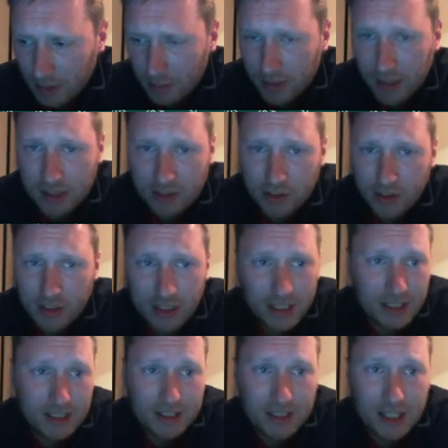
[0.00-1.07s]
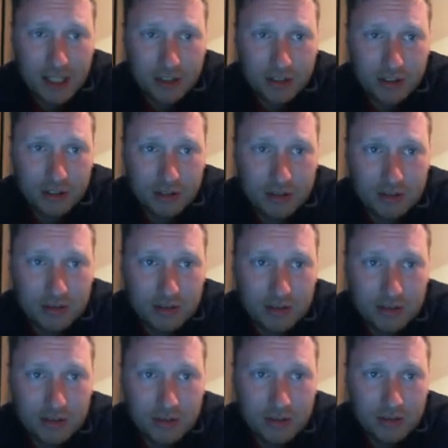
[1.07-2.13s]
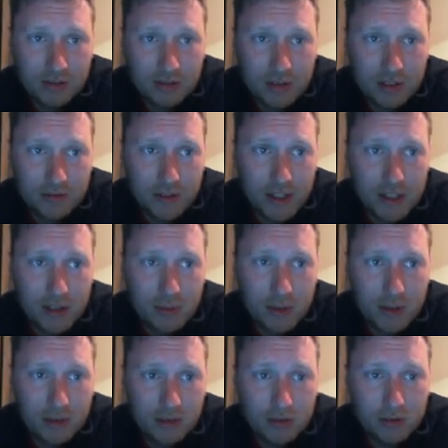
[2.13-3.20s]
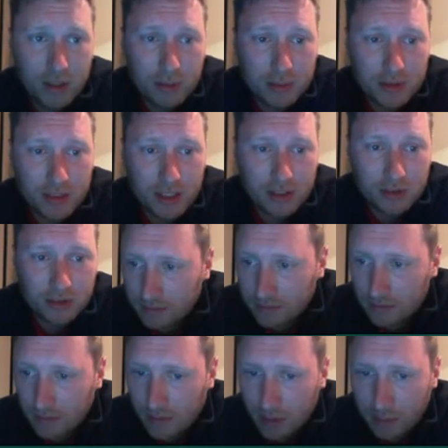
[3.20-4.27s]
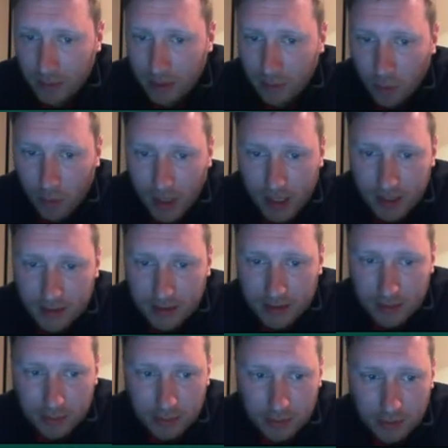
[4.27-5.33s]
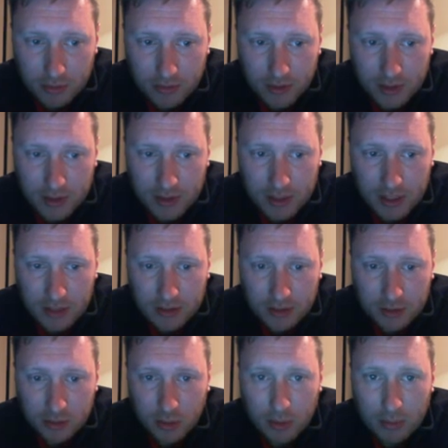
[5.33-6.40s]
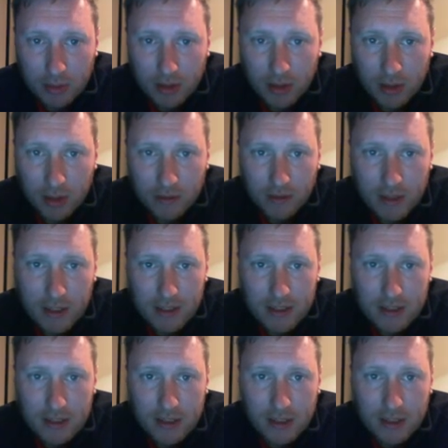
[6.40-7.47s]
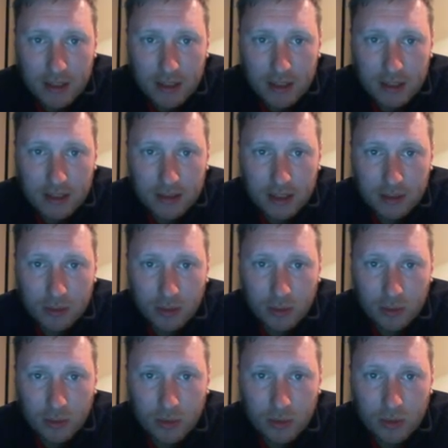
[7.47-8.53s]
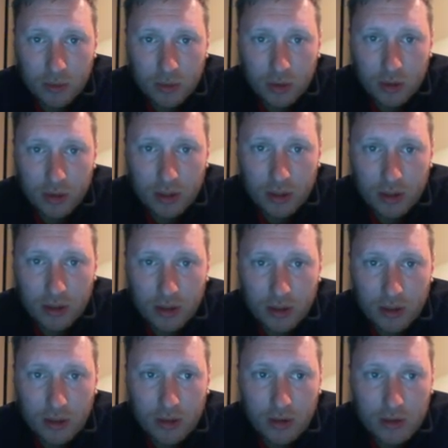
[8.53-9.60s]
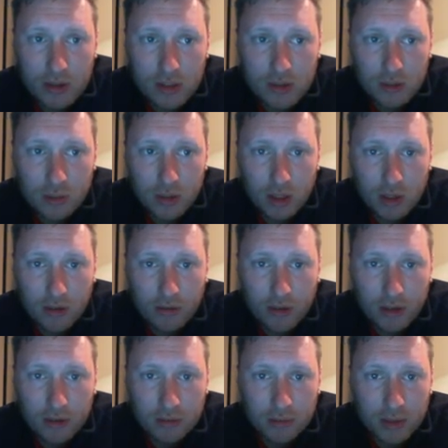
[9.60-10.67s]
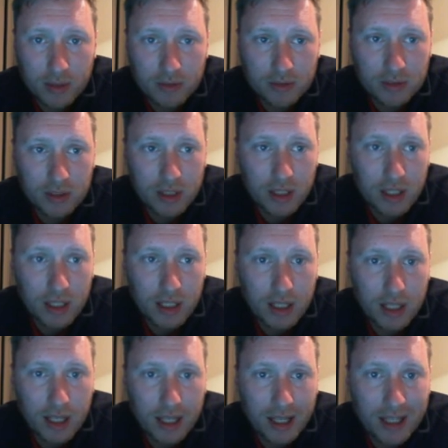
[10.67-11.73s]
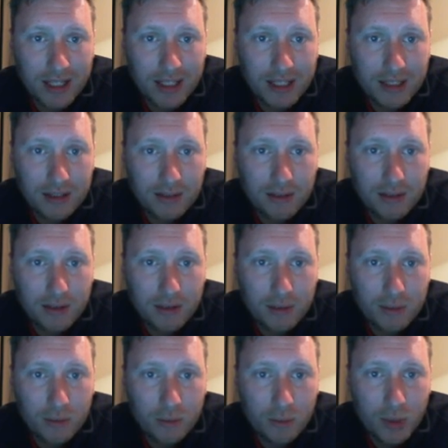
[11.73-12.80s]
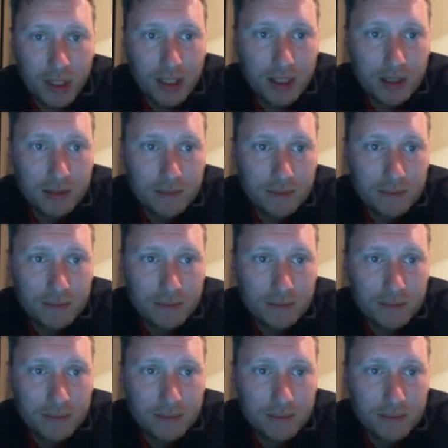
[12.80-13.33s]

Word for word: But they're signing an international defender with a great potential. Matt Wayne has improved this season as well by the look of it. He's now earning £32,500 a week.